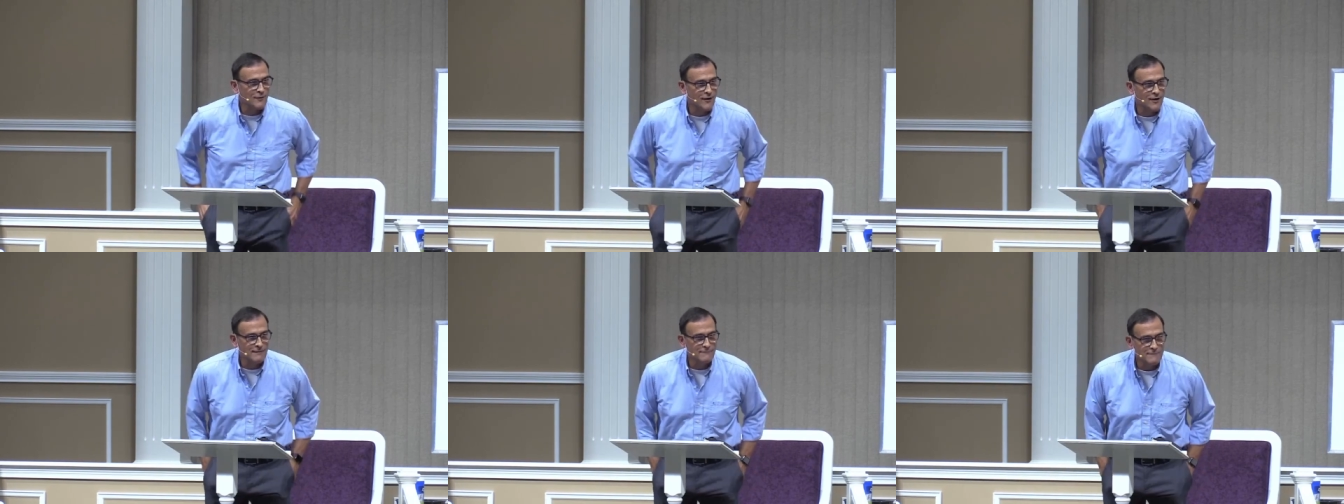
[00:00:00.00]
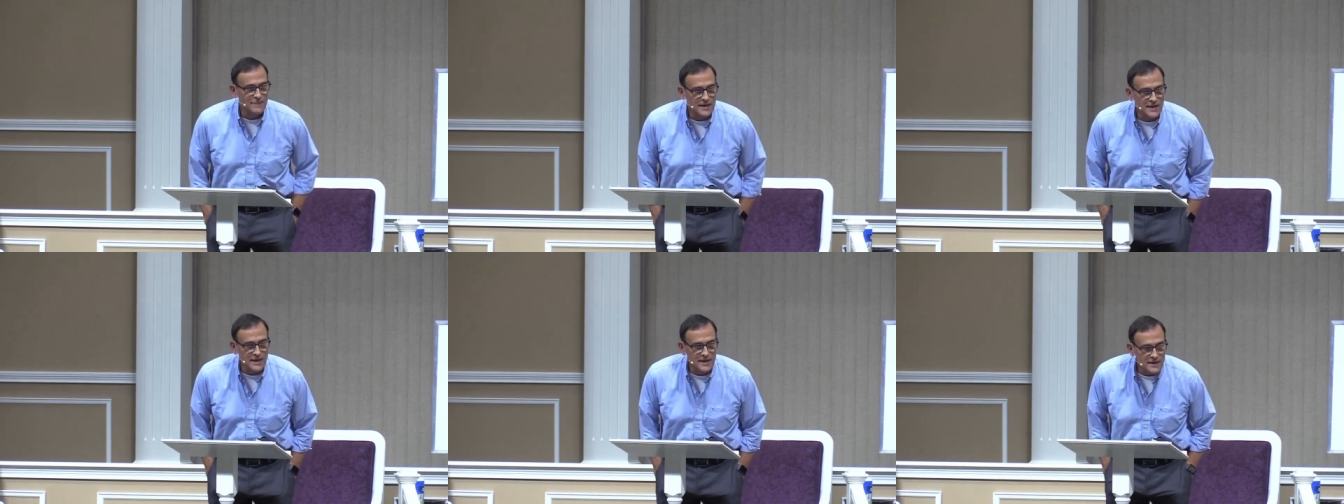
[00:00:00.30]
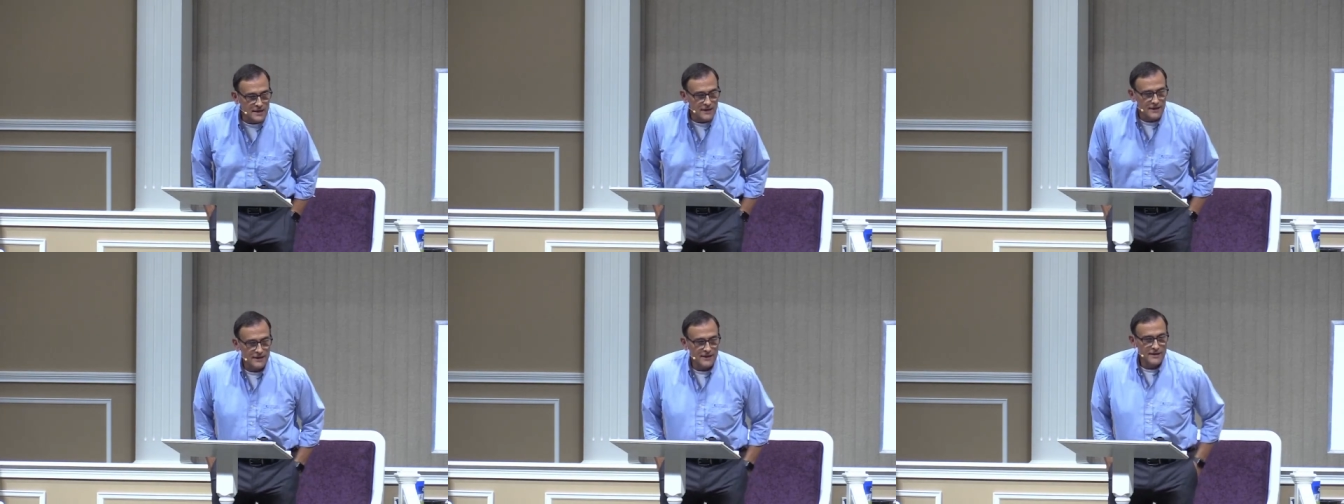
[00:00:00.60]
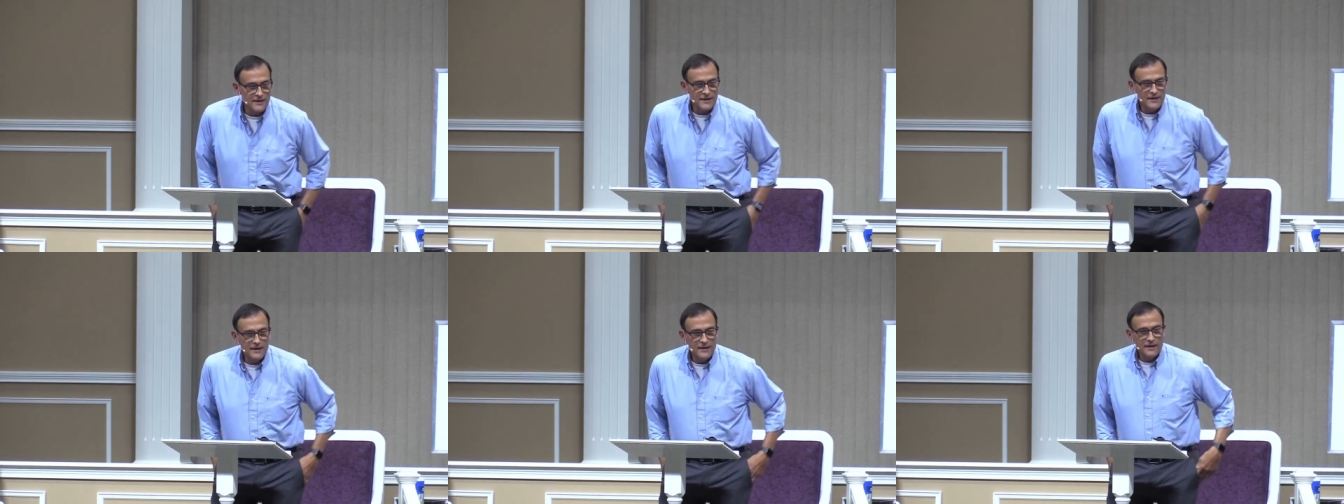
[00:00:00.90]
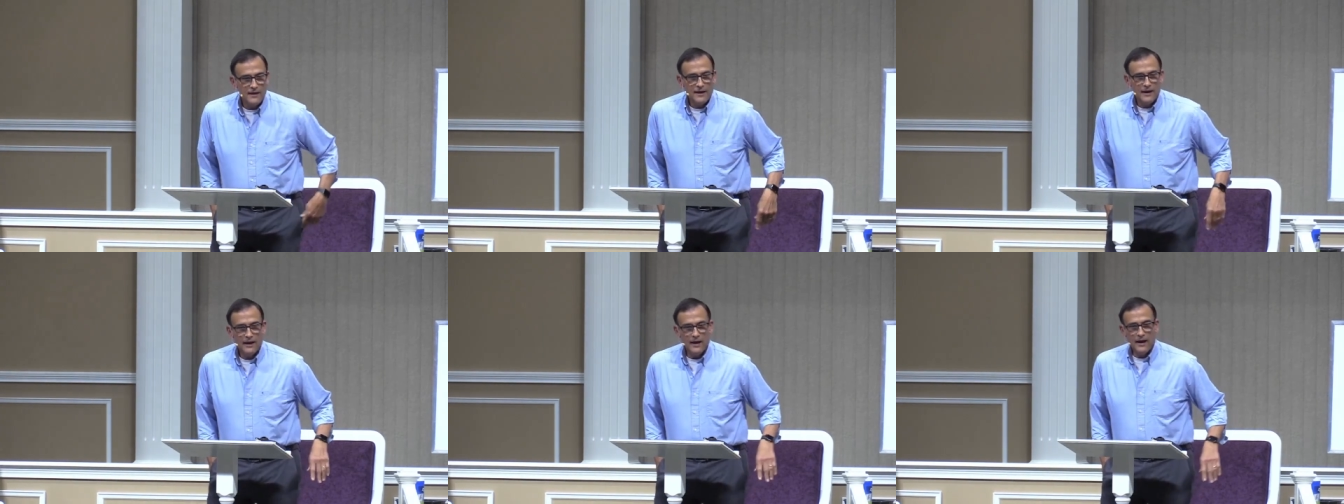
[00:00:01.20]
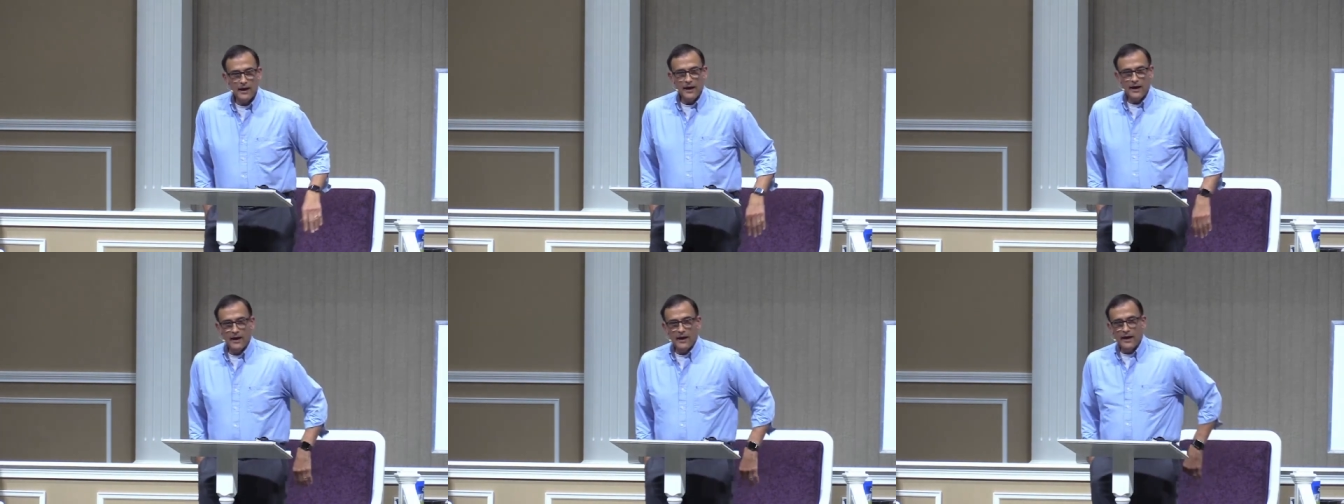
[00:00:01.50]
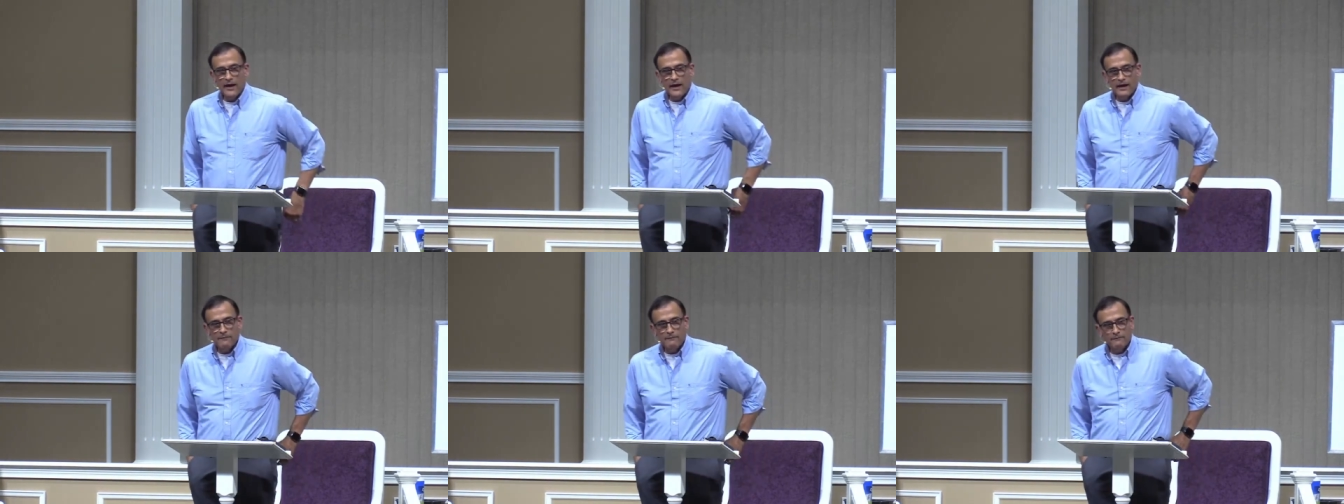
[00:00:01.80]
on me.
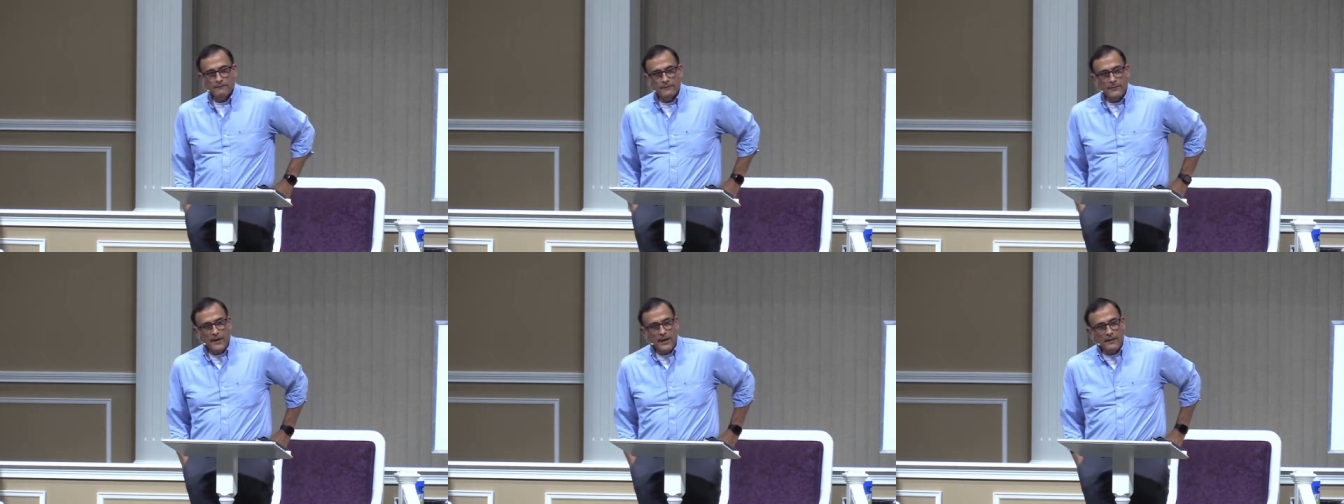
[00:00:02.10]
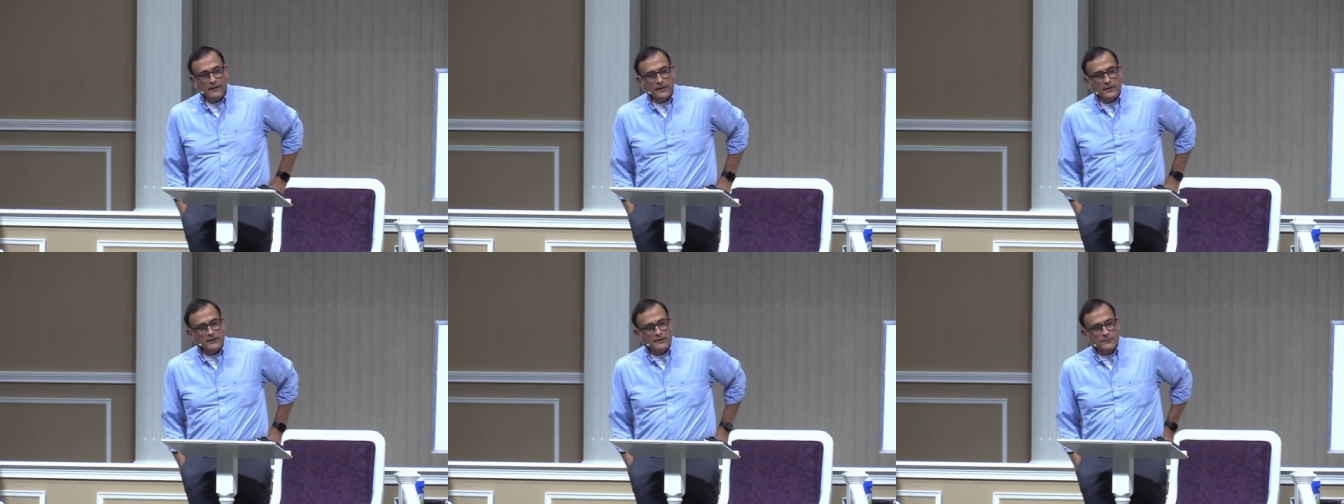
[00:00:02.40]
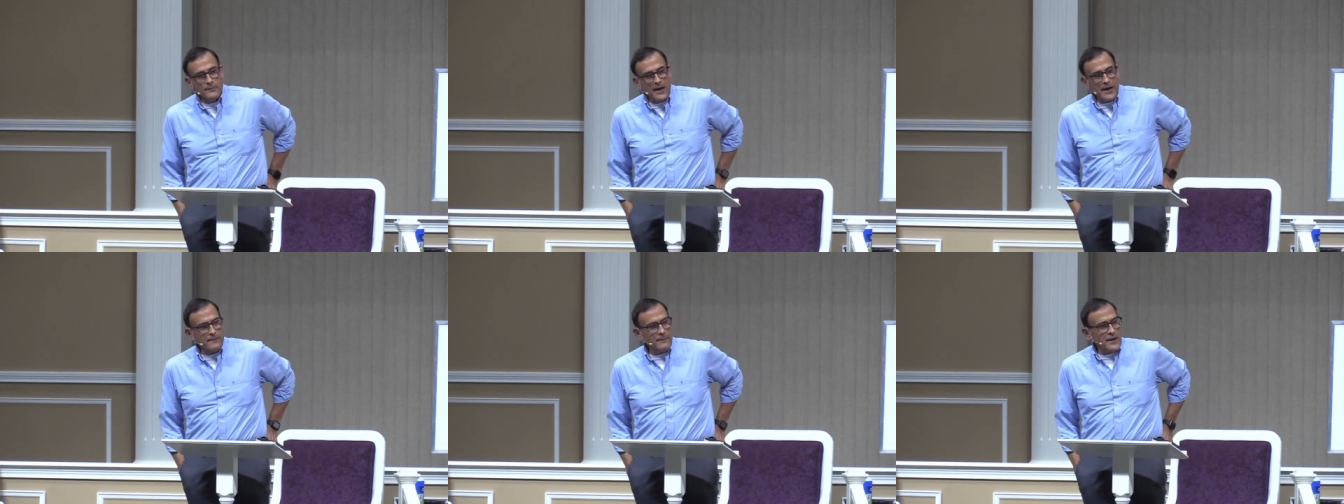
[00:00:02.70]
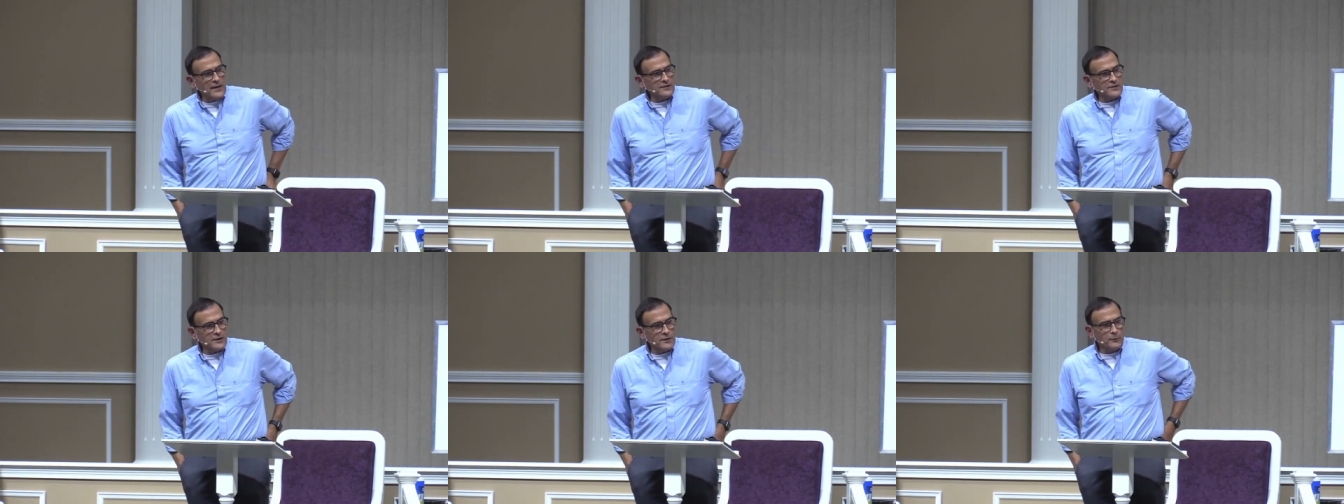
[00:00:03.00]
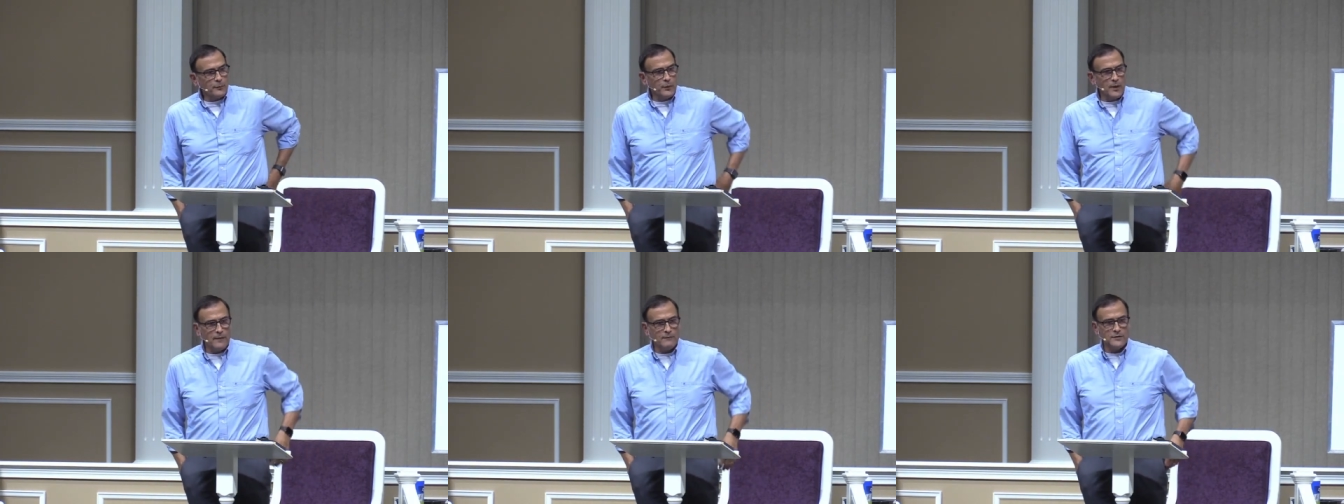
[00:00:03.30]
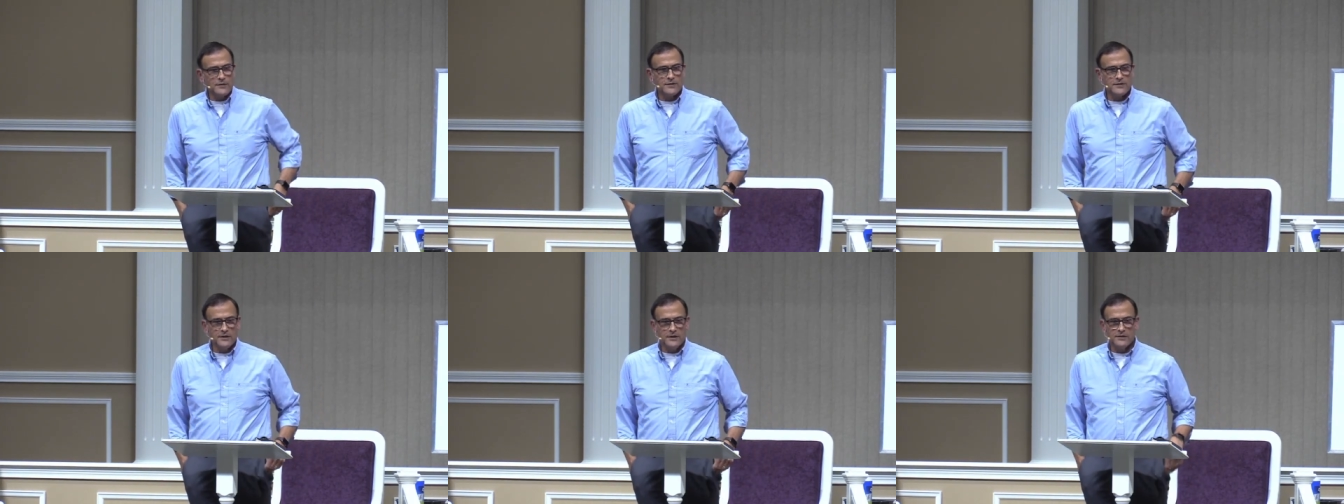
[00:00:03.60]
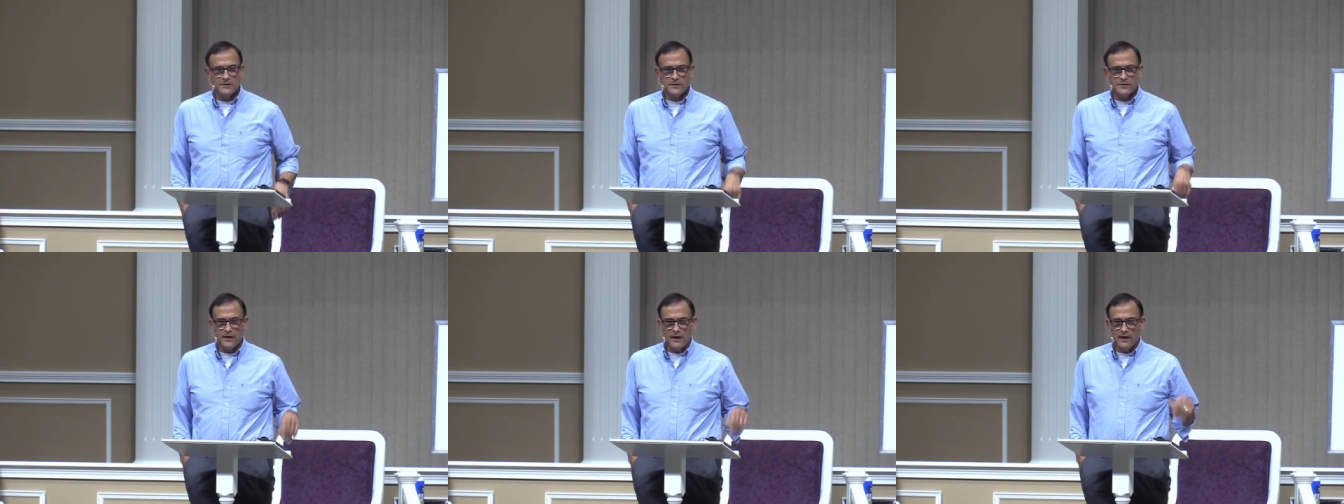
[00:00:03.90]
Because um, my basic premise
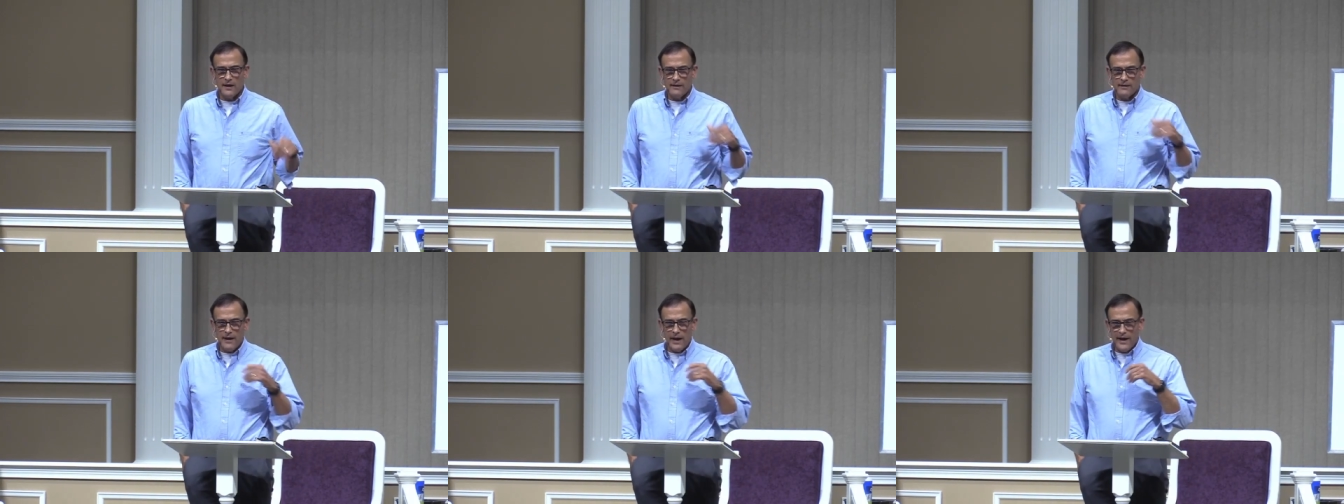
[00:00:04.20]
is uh,